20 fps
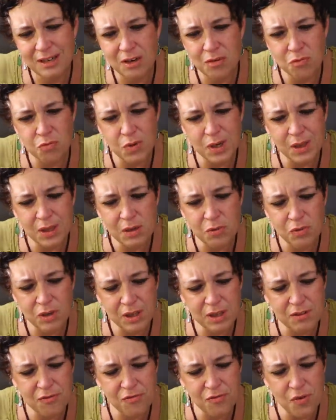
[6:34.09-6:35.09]
You're really
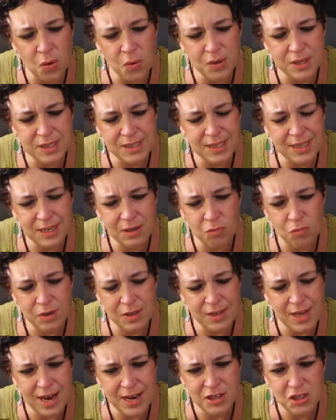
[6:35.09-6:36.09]
really focusing
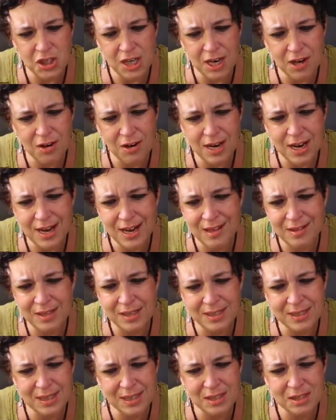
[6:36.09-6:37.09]
with that chariot and
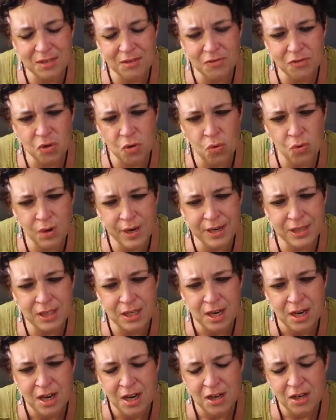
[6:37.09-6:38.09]
the six of coins.
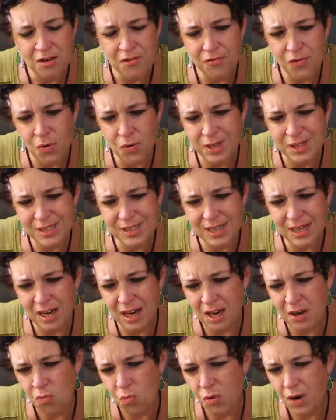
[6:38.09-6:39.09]
You're focusing
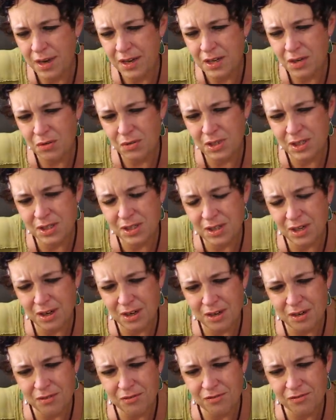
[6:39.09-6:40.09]
on what you
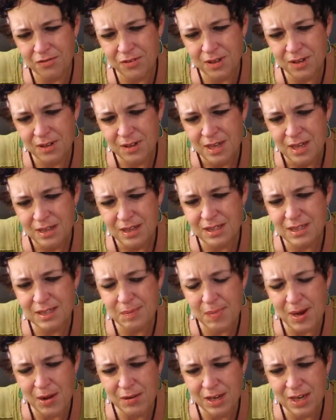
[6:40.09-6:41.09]
deserve. This is
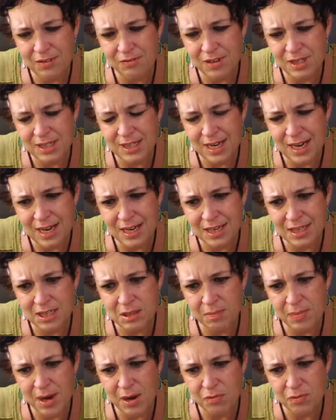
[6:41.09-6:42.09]
about give and take. It's
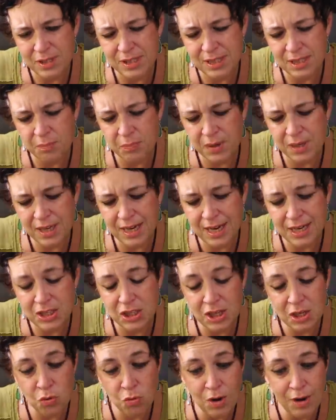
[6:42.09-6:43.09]
about
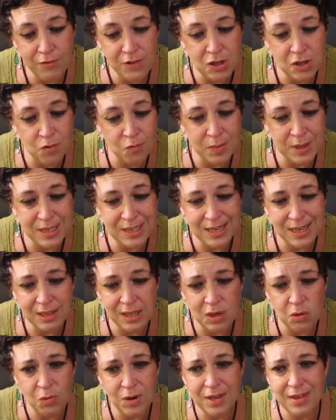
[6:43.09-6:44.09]
reciprocation. Whoever you've been
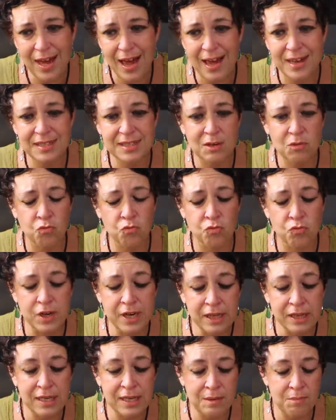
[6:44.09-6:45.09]
dealing with hasn't
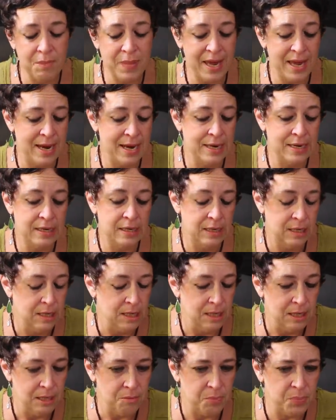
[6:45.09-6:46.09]
really been
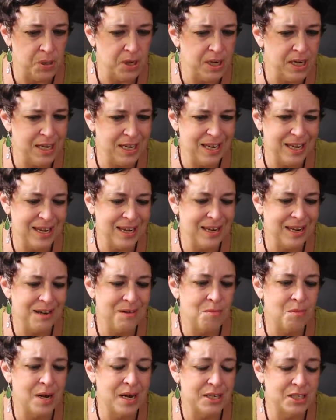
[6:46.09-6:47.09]
putting
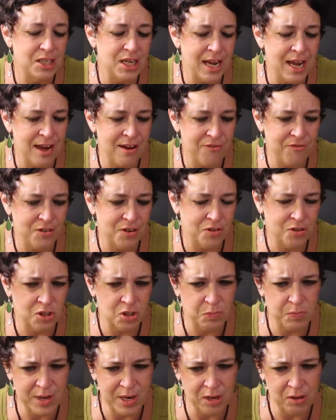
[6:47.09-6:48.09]
in much effort.
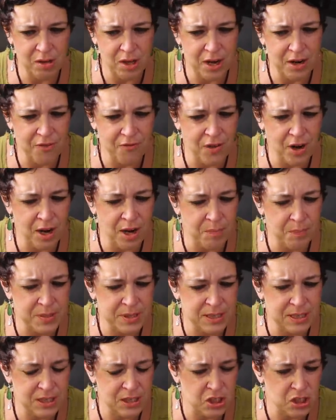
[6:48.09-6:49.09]
There's been a lot of
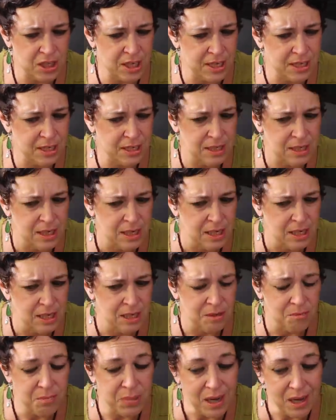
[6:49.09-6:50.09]
opposition.
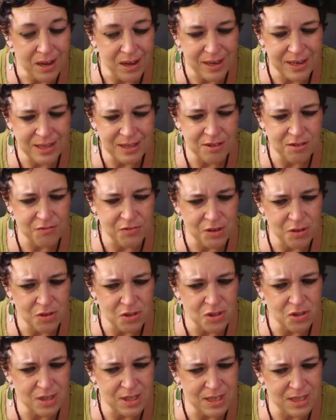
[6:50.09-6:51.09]
But in the
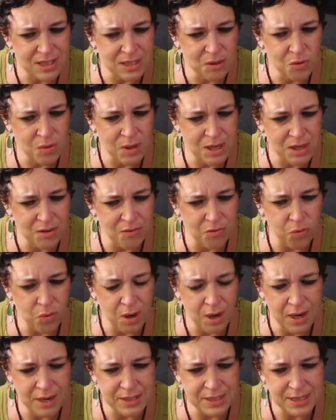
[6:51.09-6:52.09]
future is the Queen of
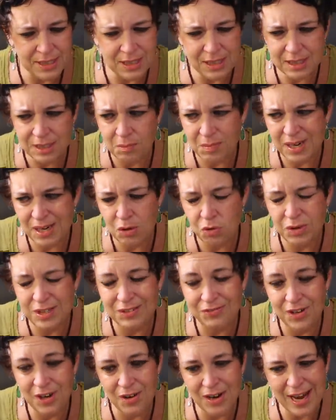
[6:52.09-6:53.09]
Wands. This is somebody who is
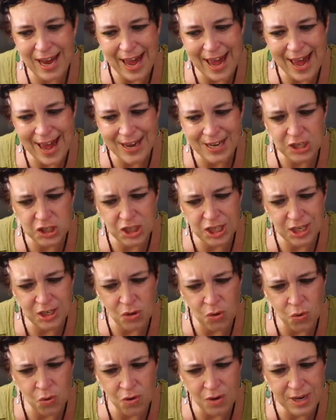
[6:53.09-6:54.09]
very
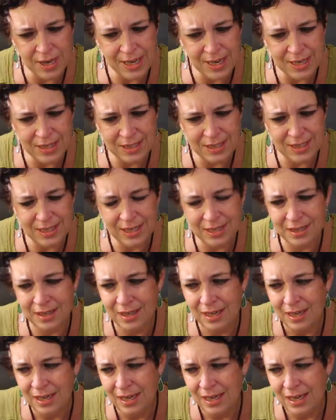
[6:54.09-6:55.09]
action oriented,
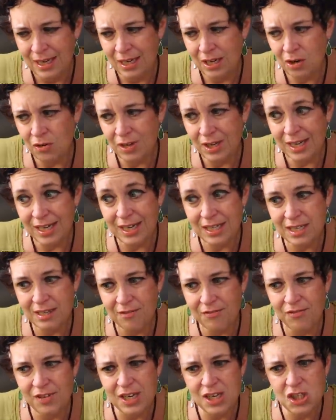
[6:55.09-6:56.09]
you know, that gets a
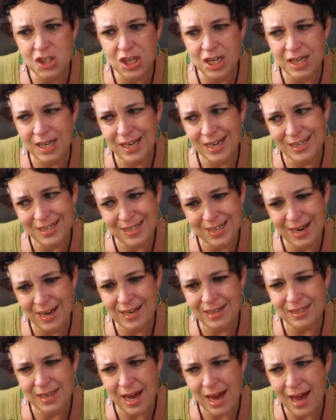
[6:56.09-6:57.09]
vision and
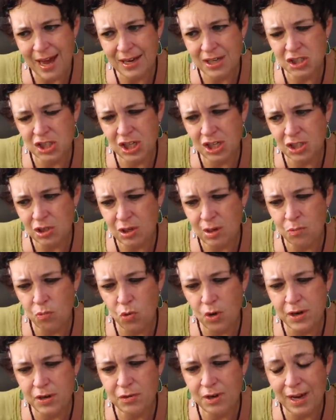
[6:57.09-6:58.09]
takes action. So I'm
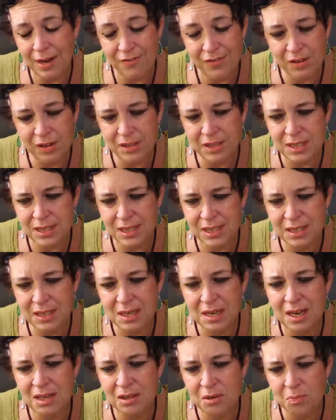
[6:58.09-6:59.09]
wondering, I feel like this is
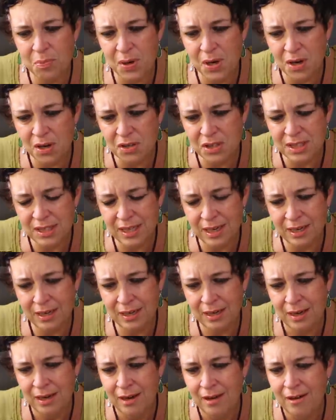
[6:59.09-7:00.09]
another person.